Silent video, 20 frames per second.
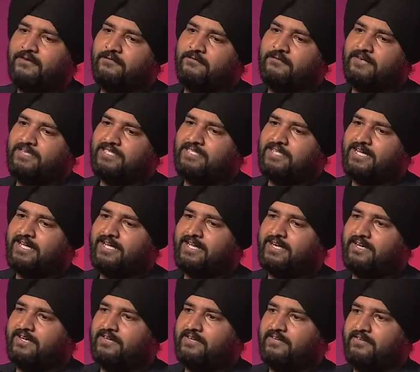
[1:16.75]
We
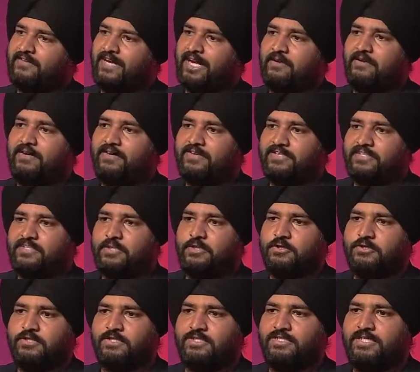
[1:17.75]
sell regulatory
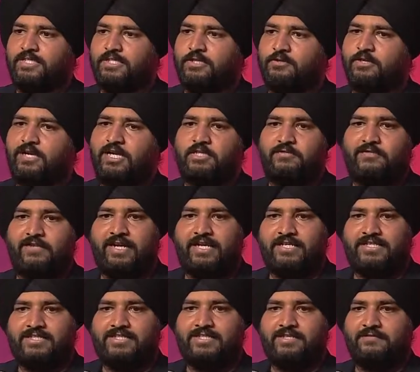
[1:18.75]
solutions into large
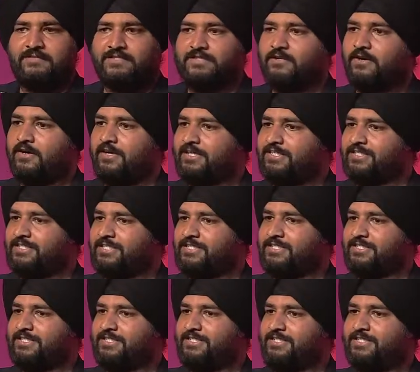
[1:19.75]
financial services
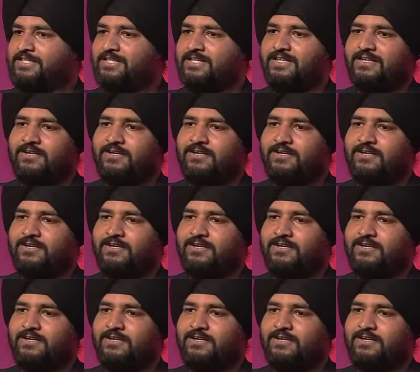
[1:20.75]
organizations